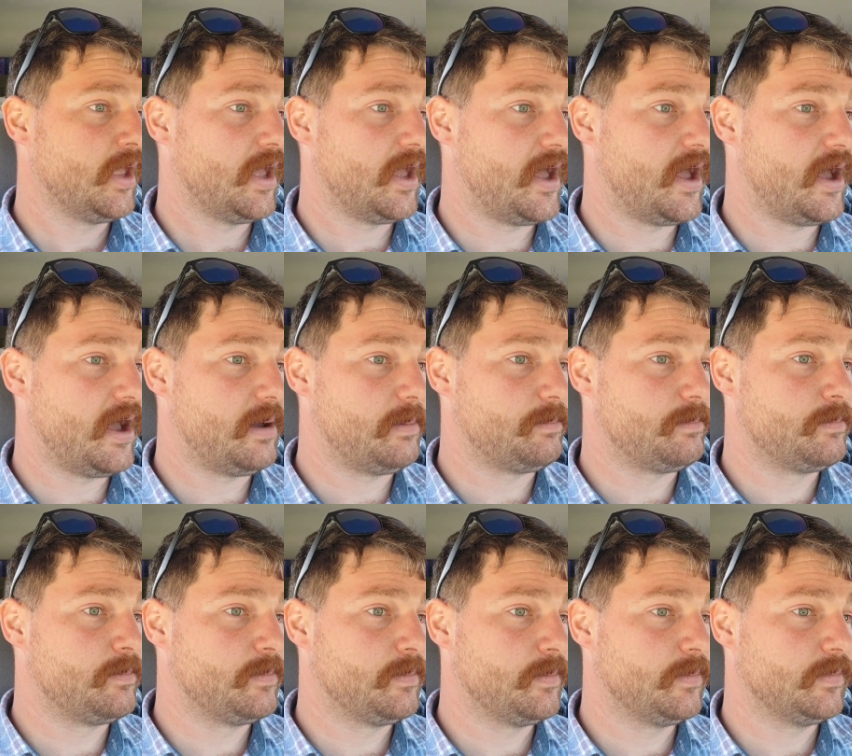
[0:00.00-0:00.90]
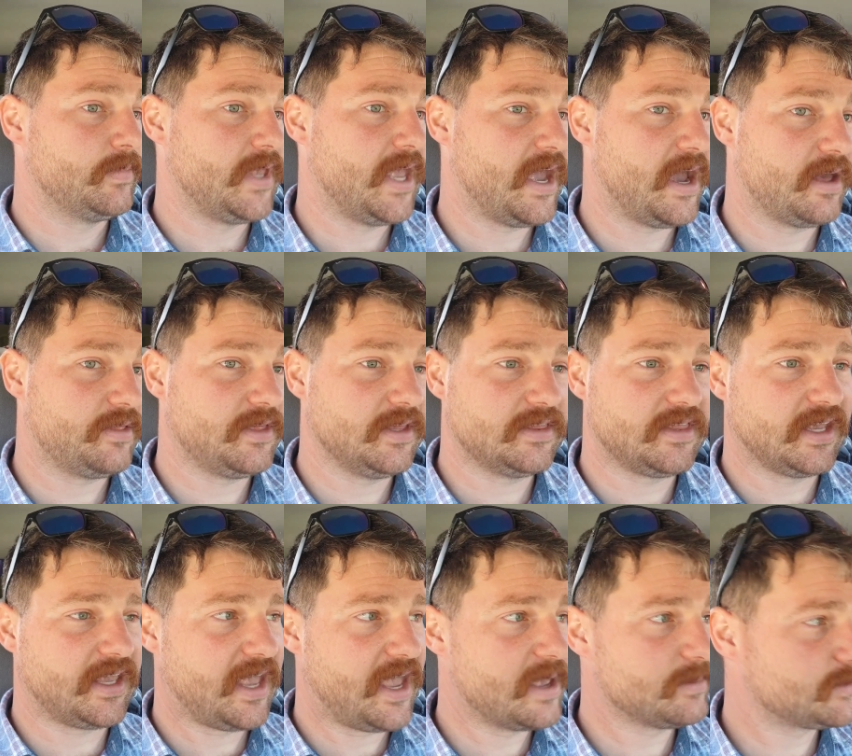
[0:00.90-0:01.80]
um, yeah I think the
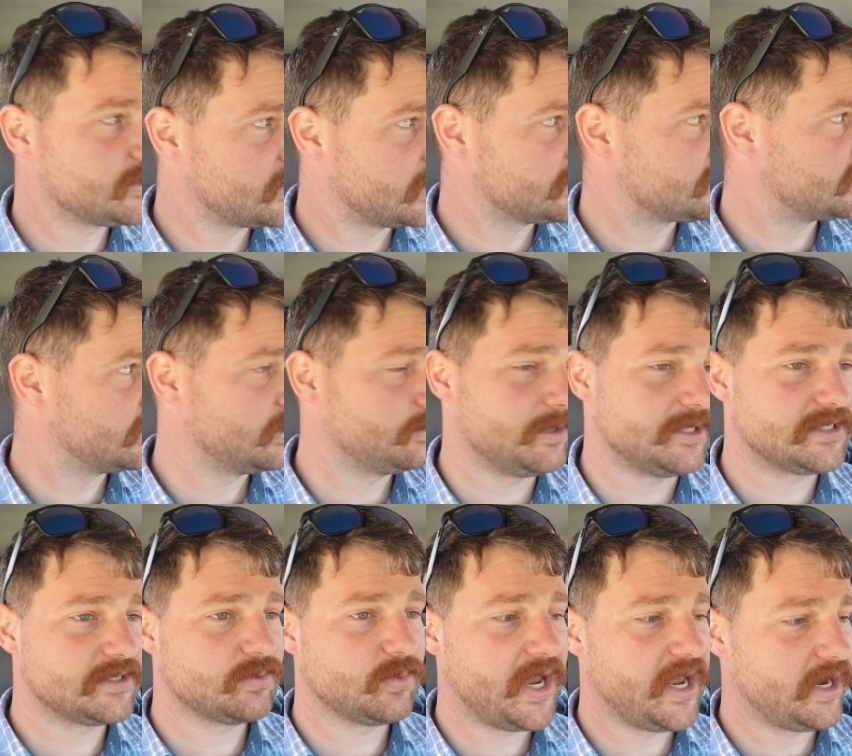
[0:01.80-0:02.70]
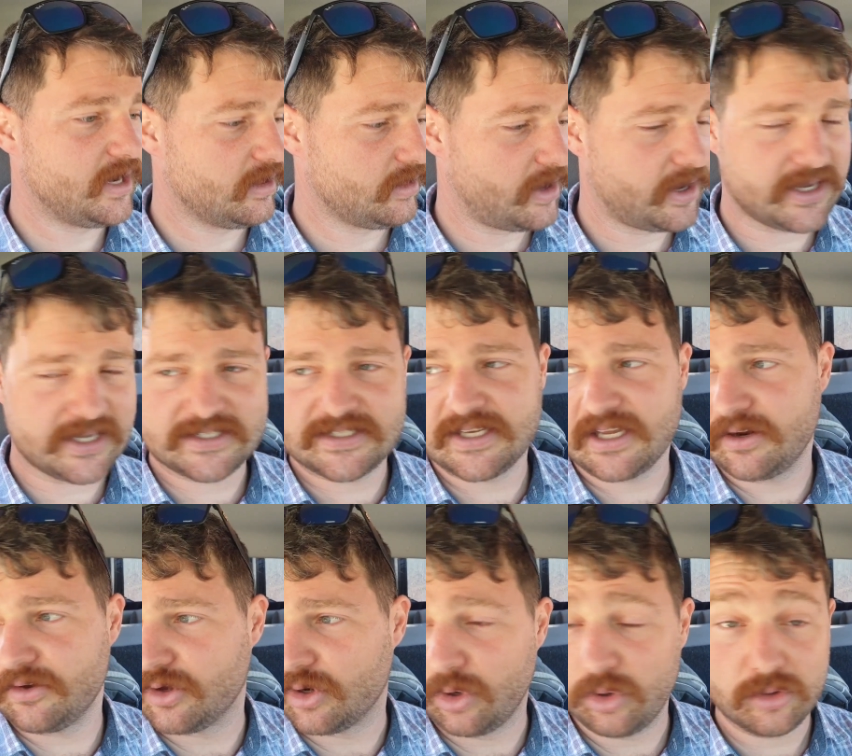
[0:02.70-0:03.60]
campsite's going to be sweet like I
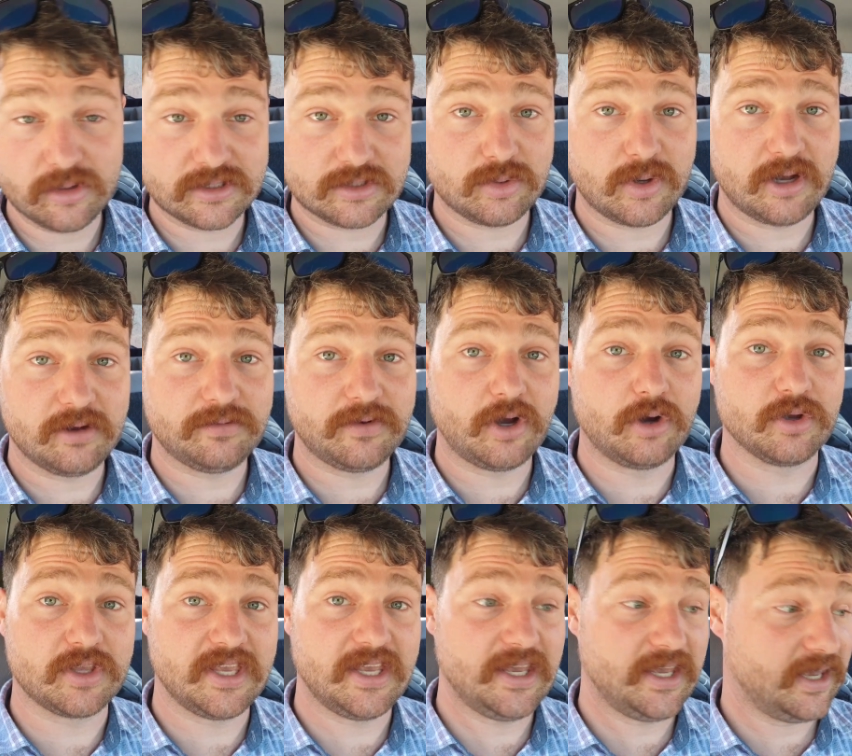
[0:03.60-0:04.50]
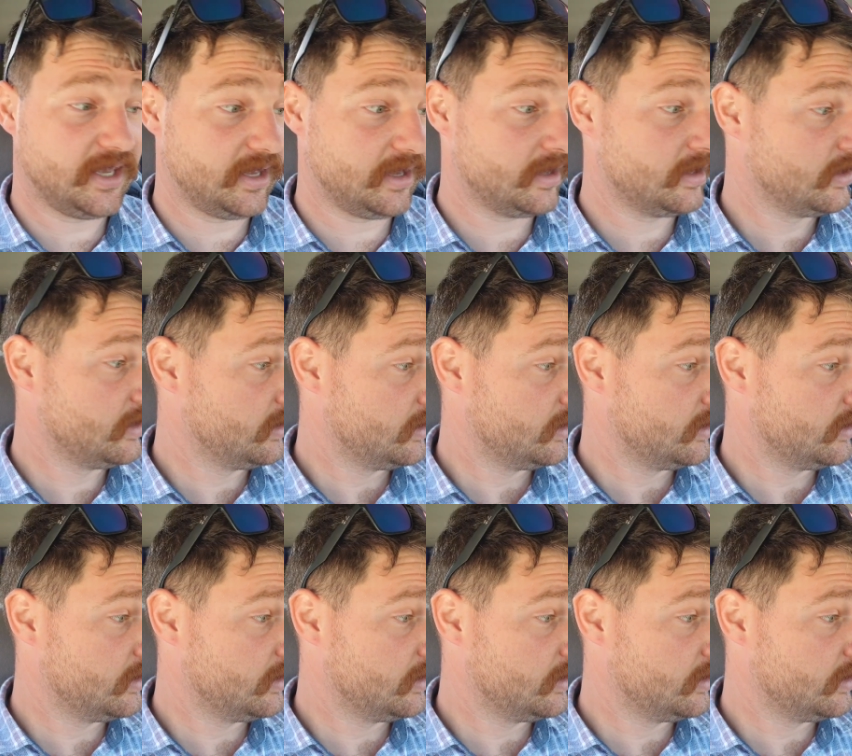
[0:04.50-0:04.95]
said I've got all the 12 volt gear